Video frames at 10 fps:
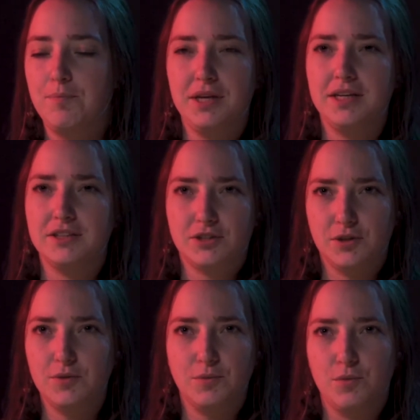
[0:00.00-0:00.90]
be a
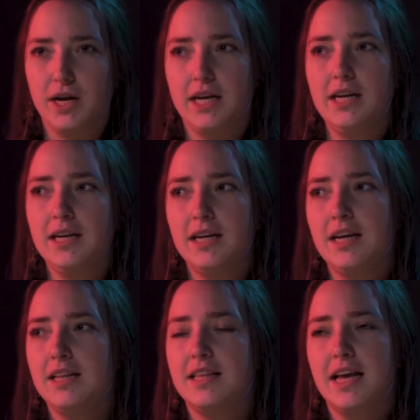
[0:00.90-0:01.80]
certain way,
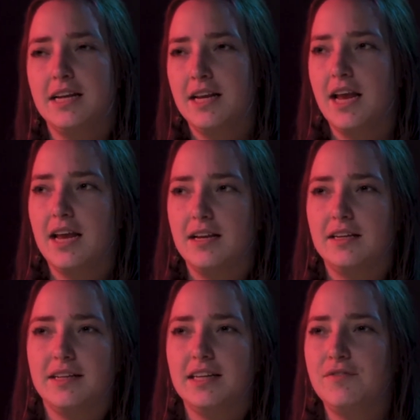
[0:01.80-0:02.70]
then
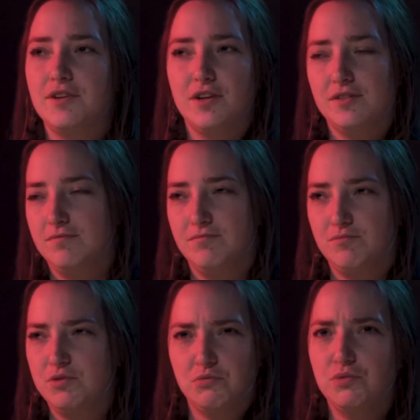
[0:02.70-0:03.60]
even
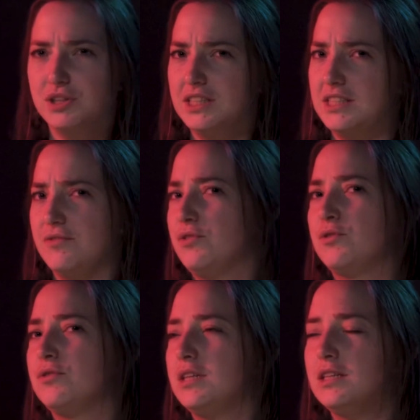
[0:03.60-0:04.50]
really
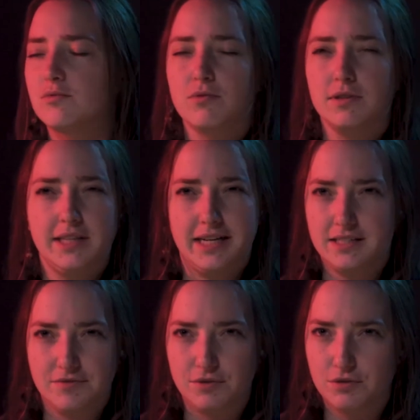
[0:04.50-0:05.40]
difficult things weren't that
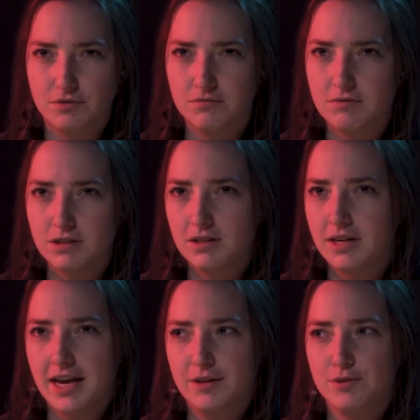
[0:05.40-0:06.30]
difficult.
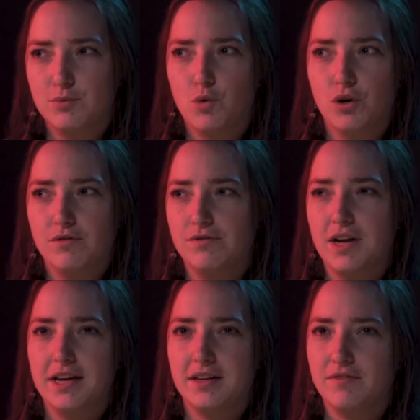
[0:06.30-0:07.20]
And it was more of
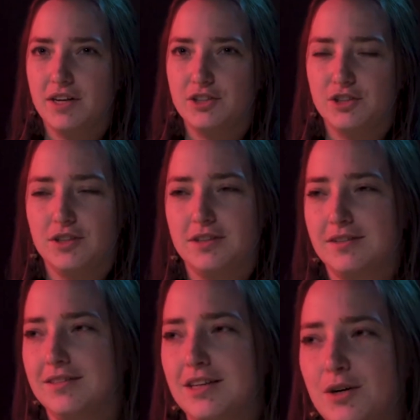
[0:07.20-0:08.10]
an
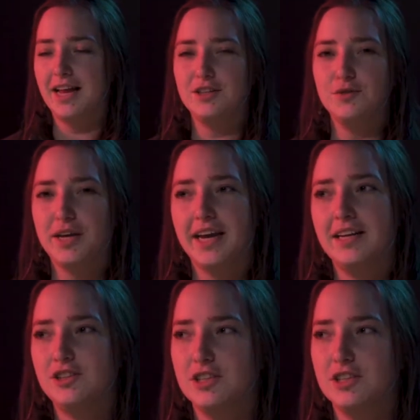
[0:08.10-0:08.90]
adventure, and you can't